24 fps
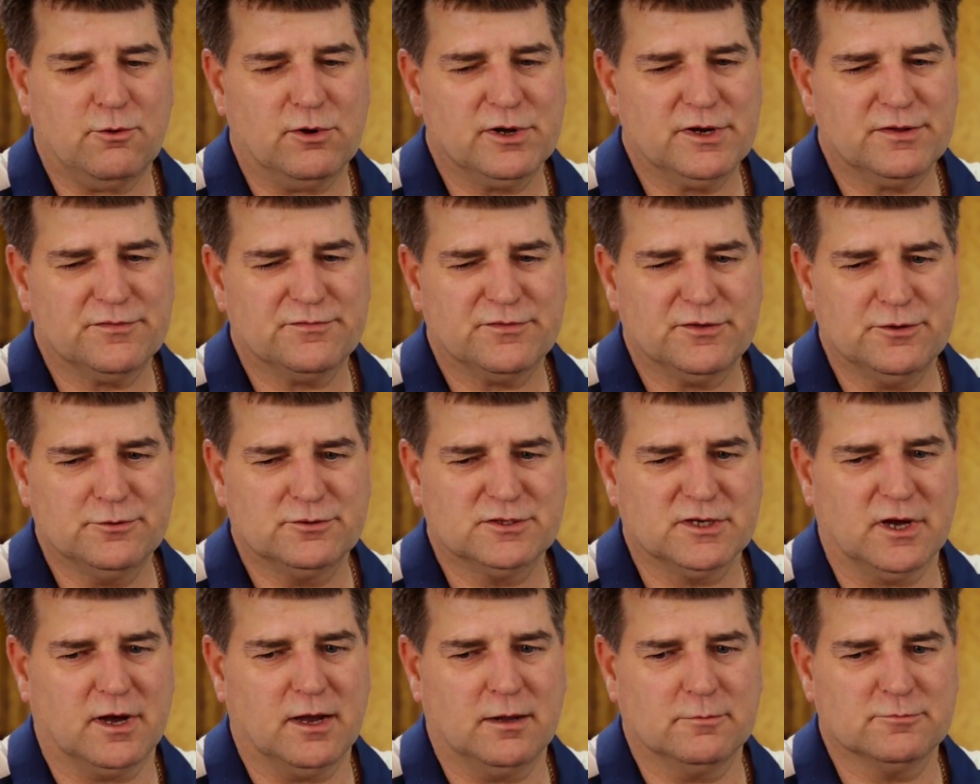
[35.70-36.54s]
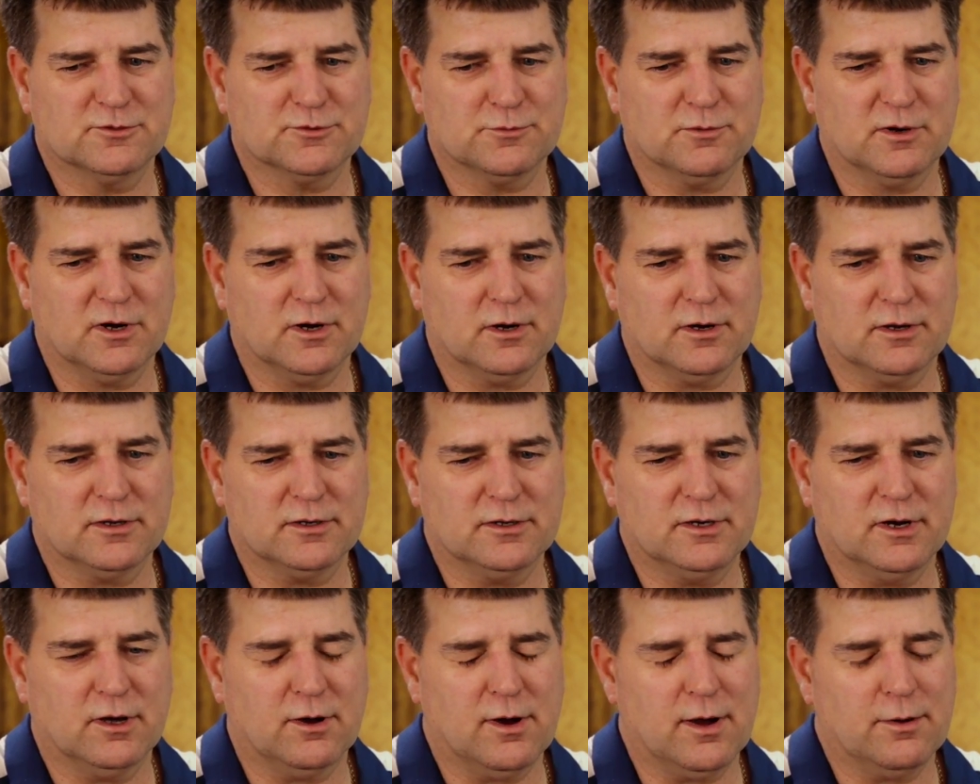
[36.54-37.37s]
quite a few times where,
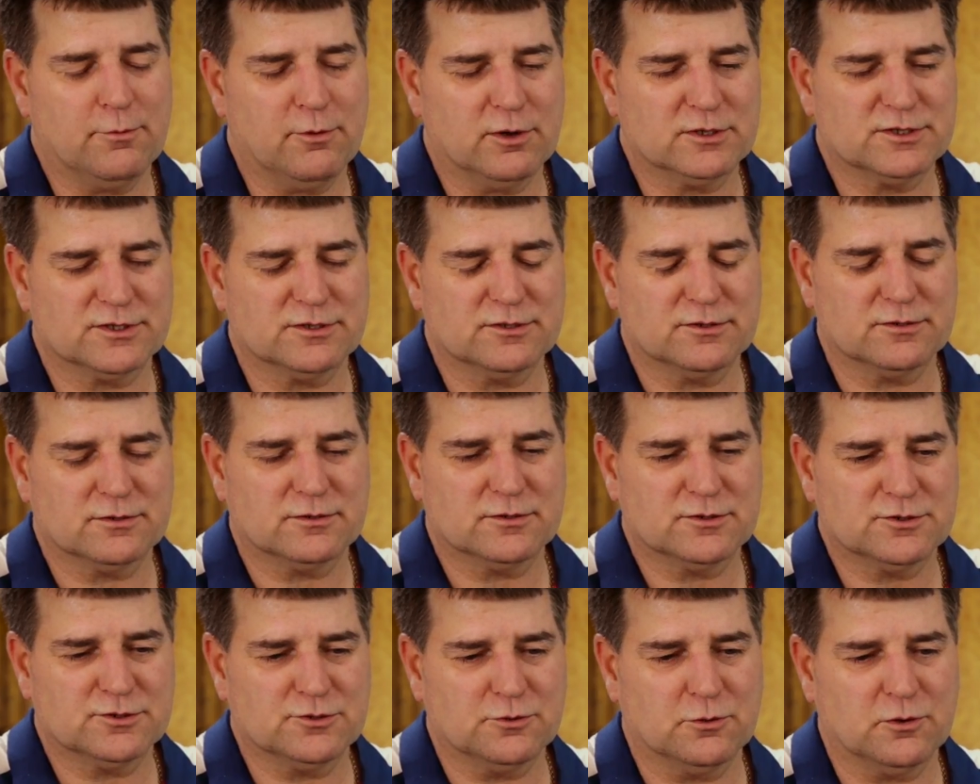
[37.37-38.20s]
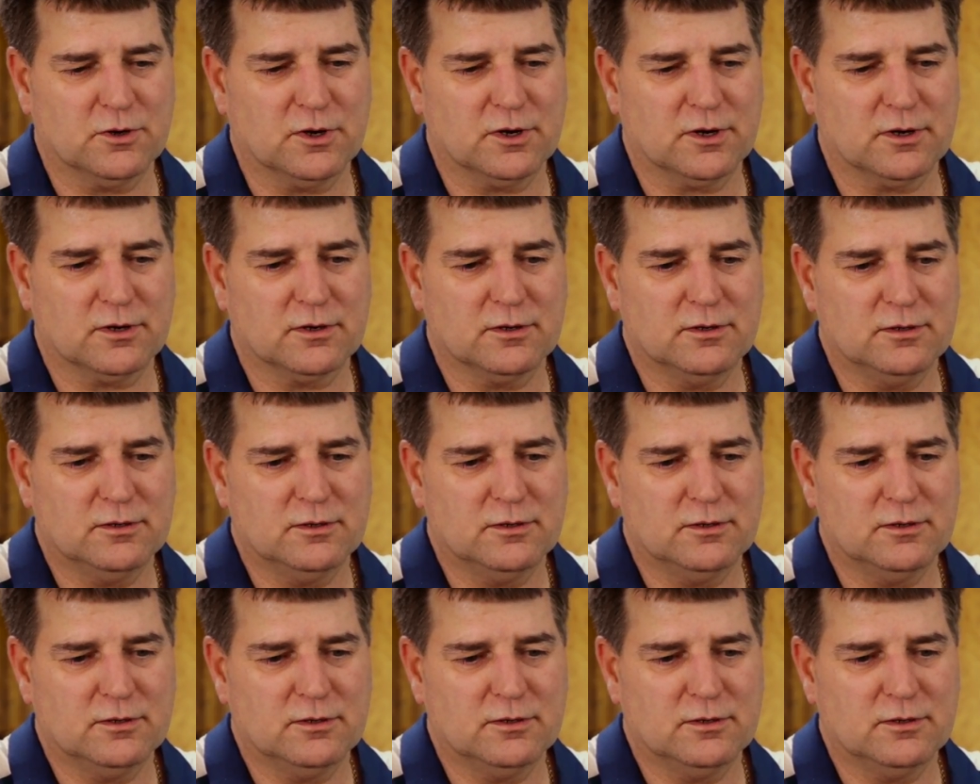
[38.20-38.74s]
you know, I wasn't sure